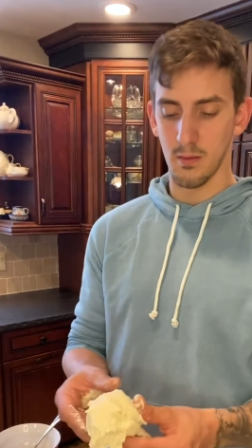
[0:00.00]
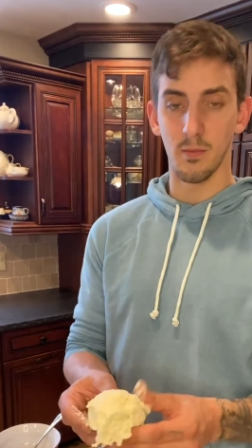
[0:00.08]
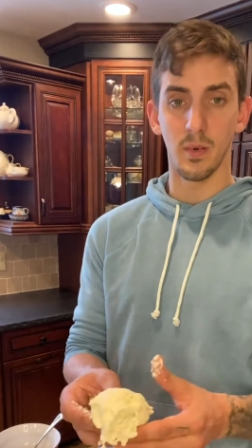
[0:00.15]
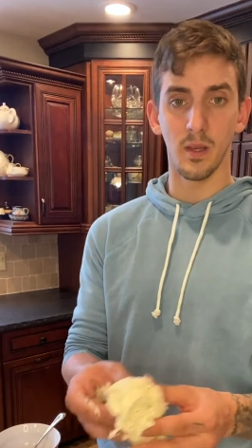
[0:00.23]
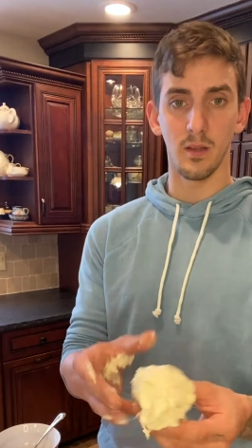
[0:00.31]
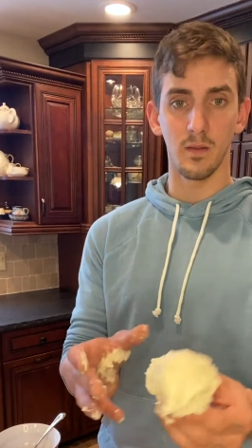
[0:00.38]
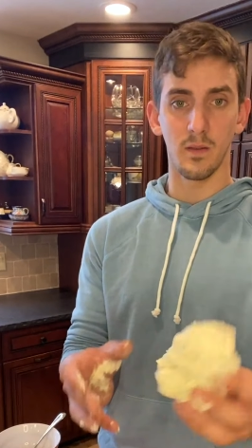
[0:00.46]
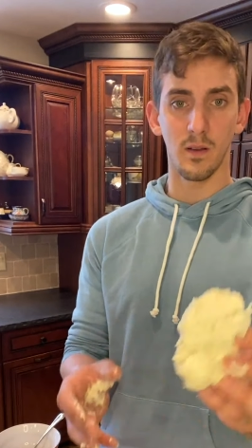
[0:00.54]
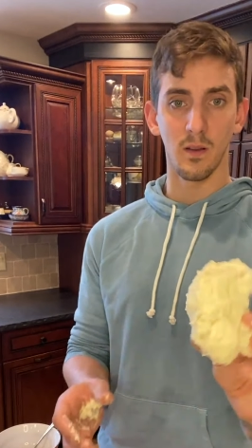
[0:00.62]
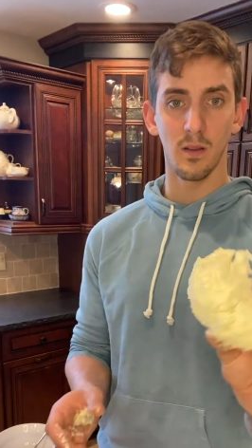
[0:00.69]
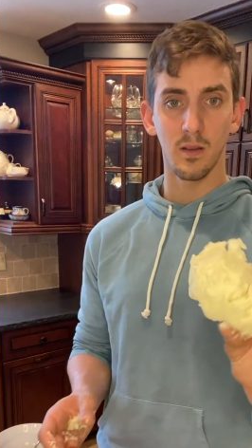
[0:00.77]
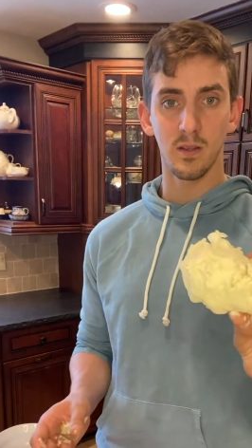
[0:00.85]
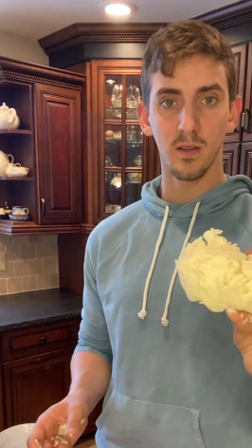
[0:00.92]
but it's gonna
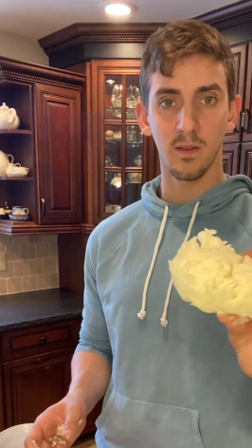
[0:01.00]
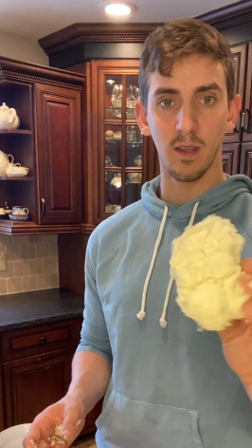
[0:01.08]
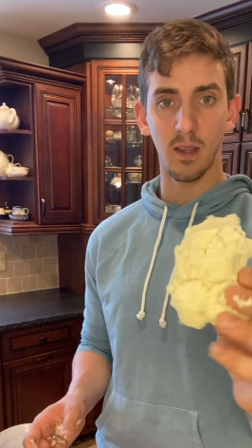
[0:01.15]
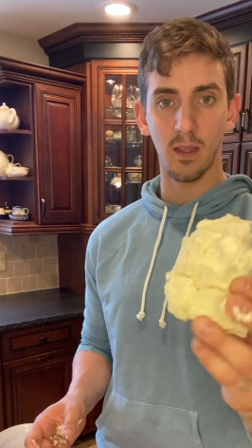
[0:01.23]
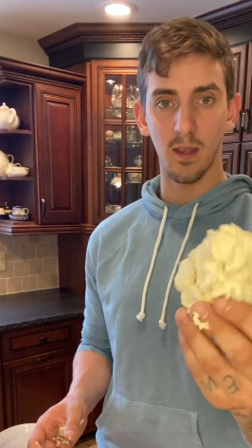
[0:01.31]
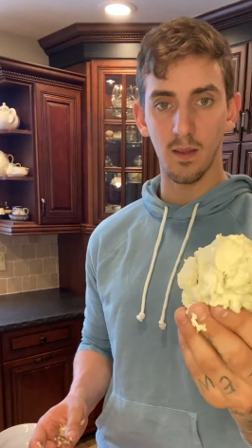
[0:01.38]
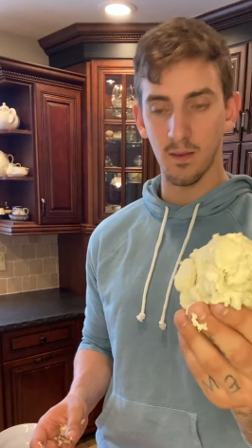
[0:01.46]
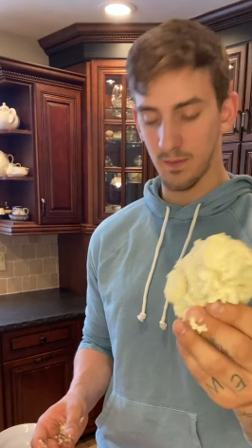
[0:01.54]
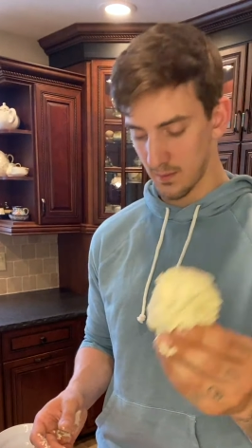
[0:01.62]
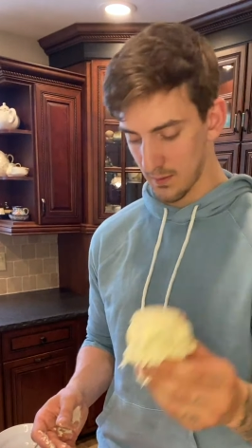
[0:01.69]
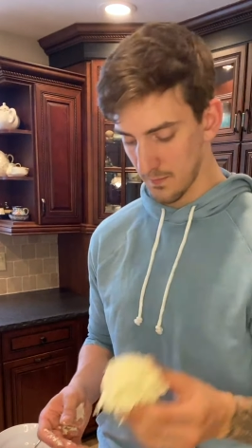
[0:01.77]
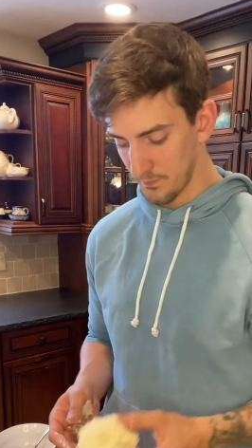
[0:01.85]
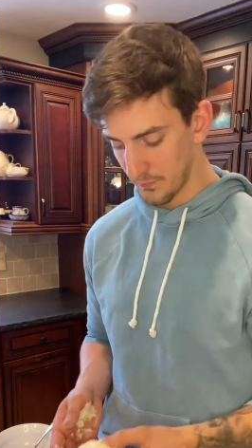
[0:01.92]
look just like this.
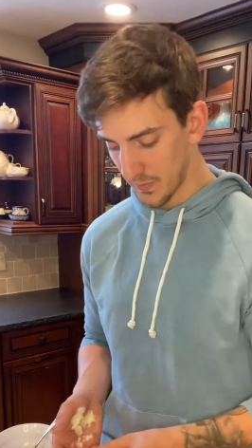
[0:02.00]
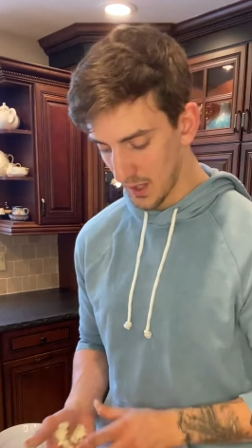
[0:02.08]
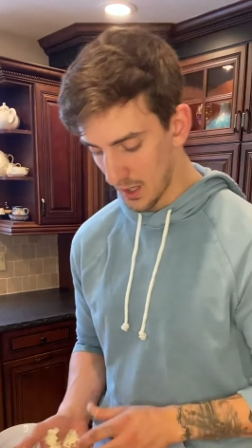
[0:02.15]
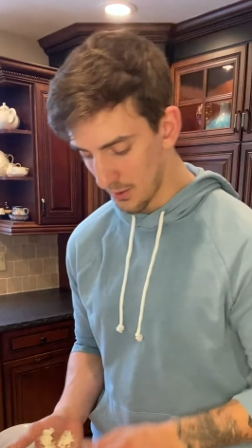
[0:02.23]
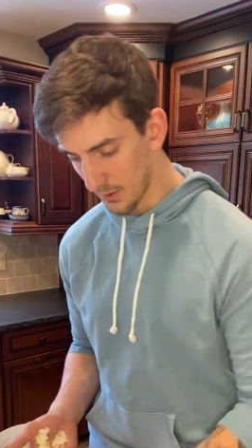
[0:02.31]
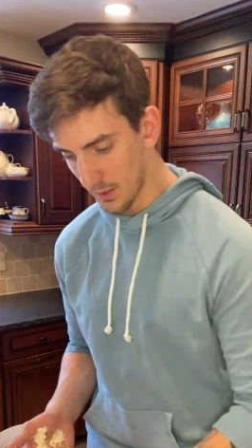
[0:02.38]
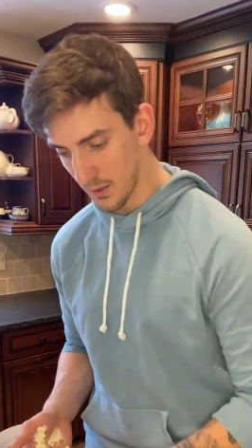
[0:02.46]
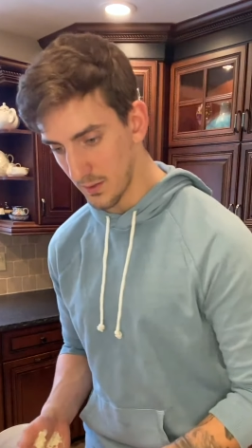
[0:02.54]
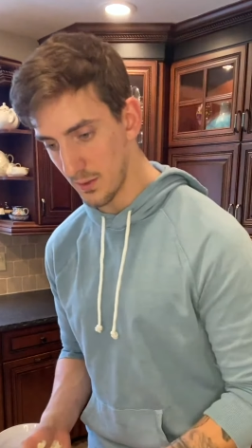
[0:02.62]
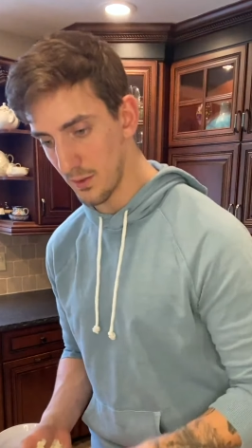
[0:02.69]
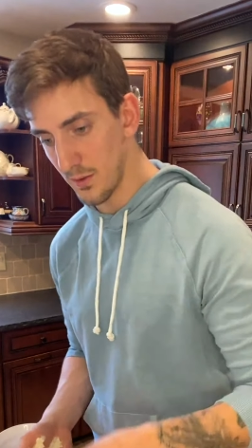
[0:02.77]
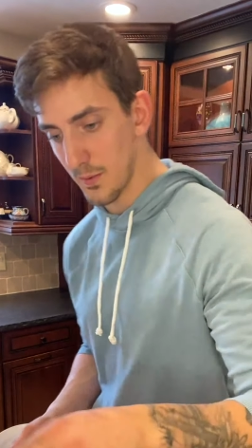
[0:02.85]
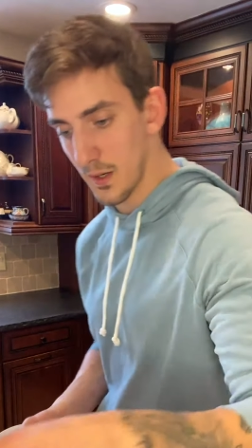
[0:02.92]
All we're gonna
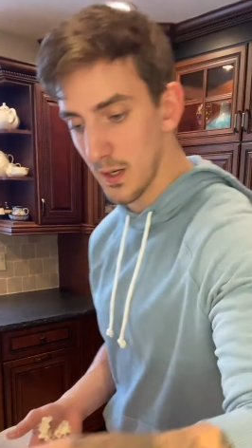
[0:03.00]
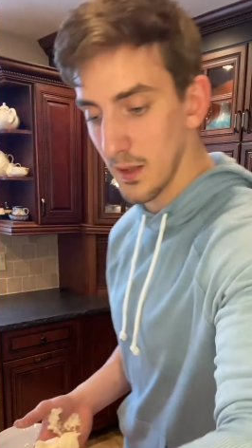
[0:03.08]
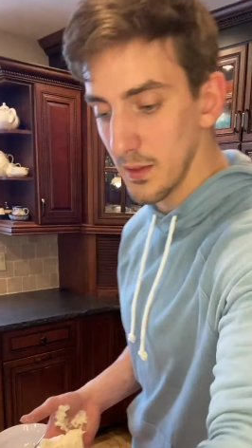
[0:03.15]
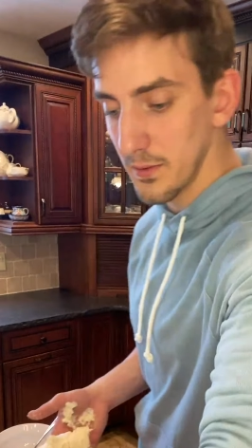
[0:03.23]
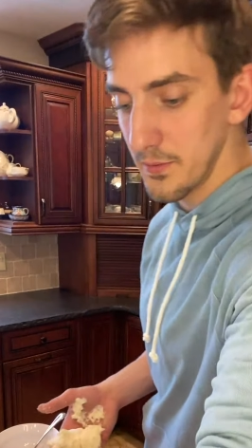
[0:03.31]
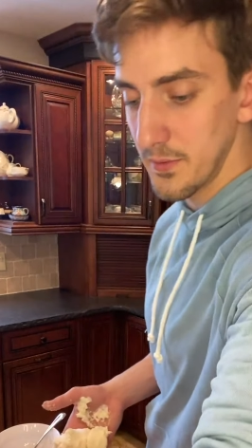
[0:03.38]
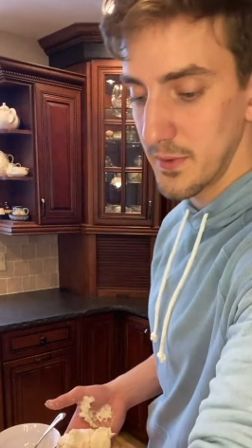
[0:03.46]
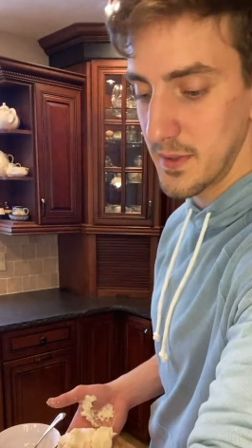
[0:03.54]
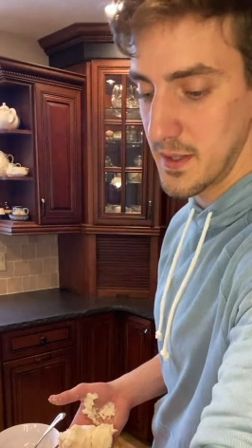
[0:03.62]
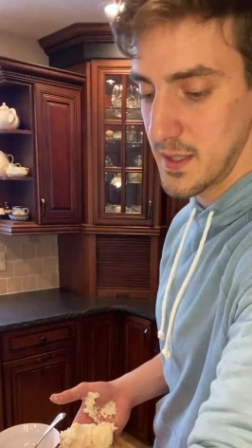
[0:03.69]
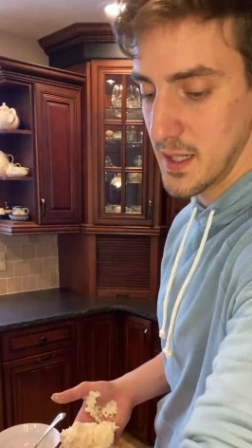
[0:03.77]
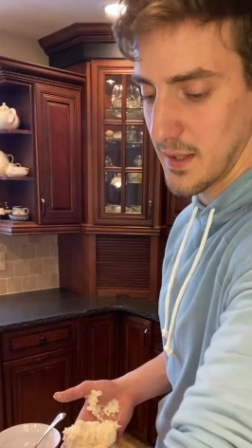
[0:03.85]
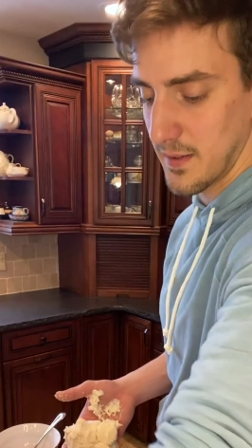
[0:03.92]
do is we're gonna
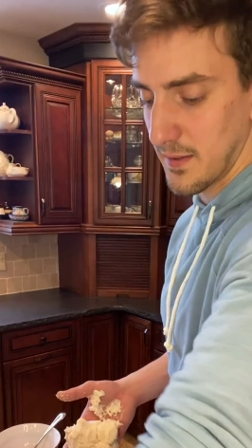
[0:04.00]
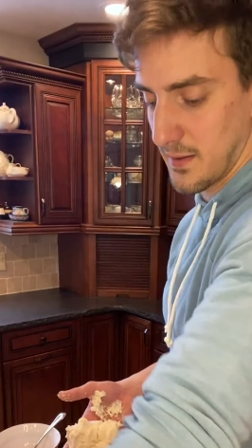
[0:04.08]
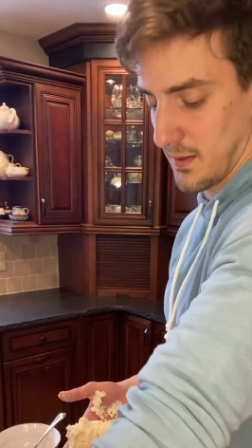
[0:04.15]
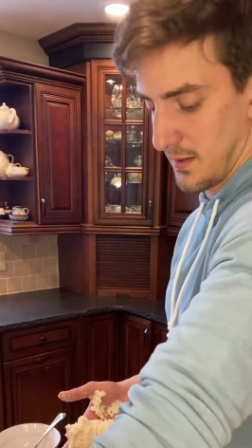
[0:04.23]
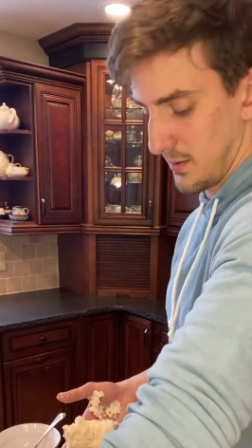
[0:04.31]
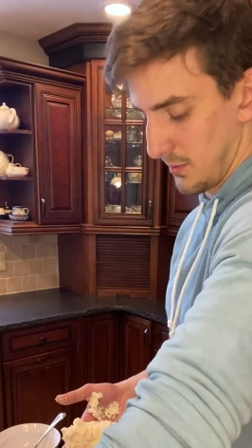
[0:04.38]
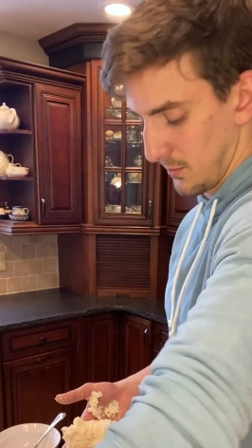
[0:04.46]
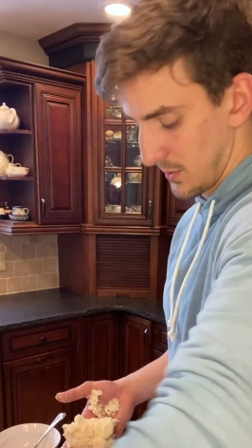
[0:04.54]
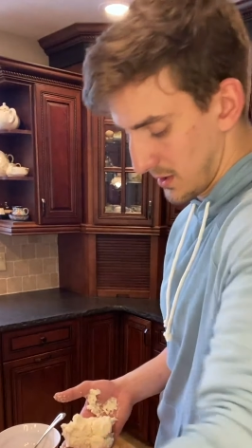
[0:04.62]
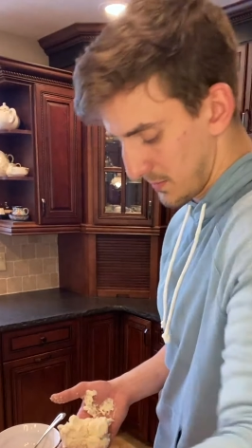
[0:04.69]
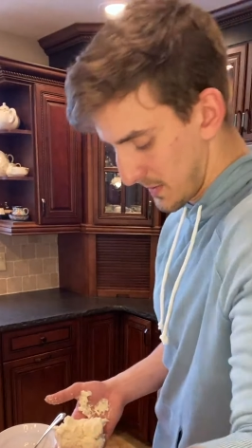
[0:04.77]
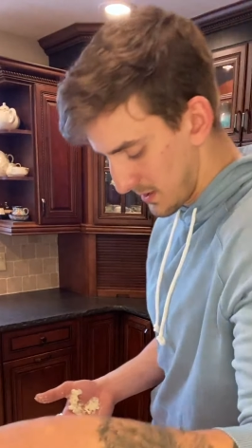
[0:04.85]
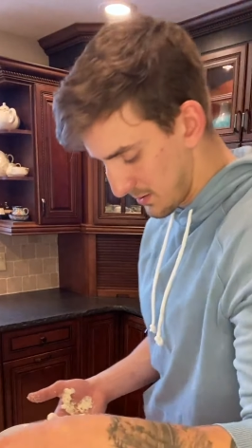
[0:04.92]
dust a little
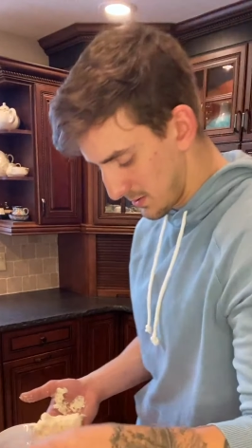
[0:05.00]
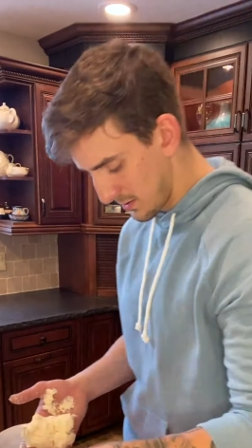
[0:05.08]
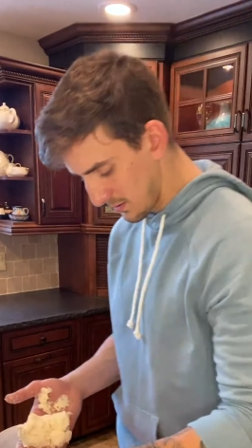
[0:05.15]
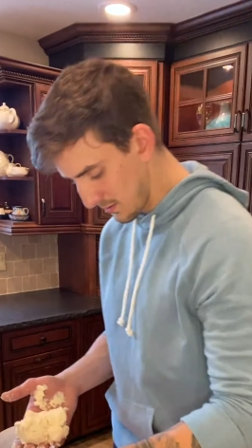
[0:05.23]
workbench